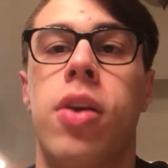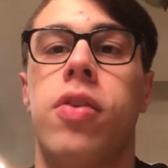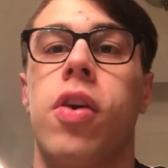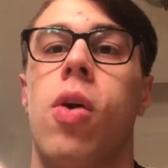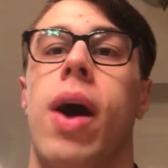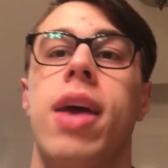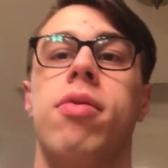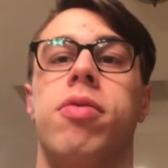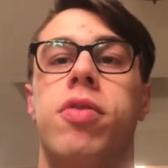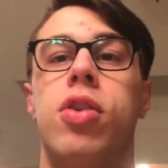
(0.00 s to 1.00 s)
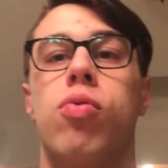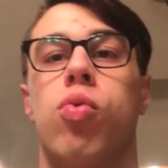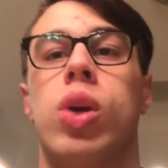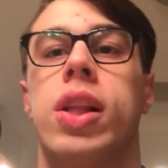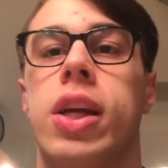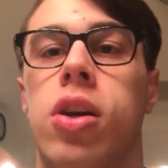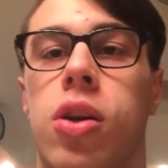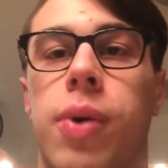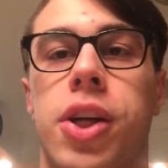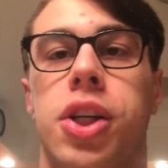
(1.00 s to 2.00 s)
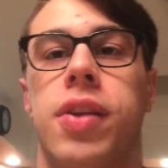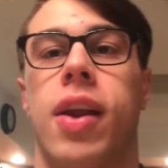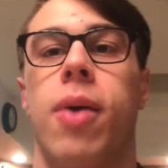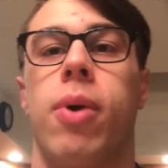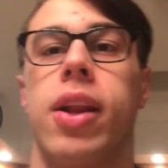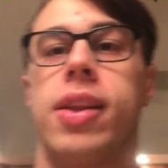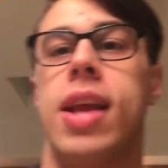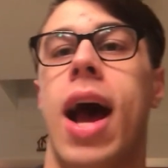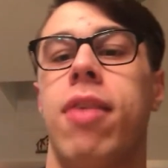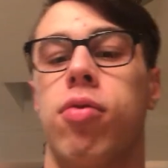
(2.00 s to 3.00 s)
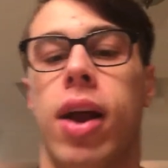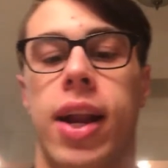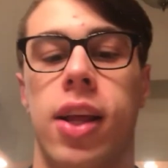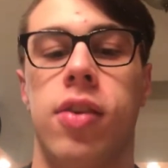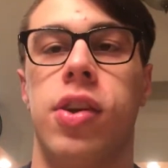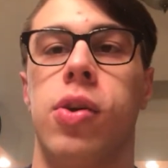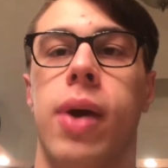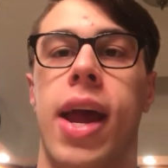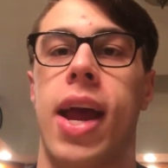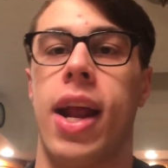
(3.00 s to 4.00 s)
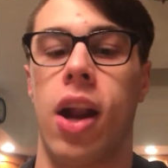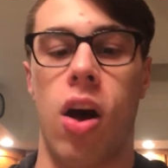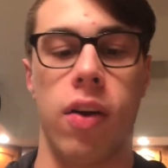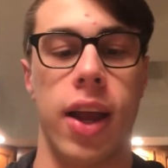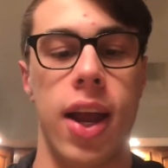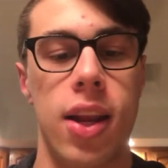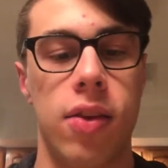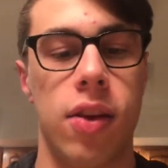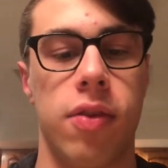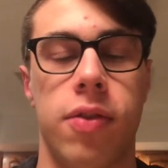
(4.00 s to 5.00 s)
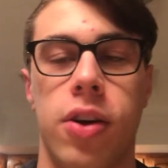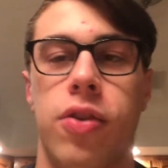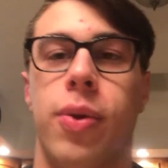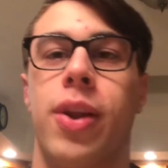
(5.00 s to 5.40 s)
So I have a few really good questions that I want to dive right into, and I'll get into the first one.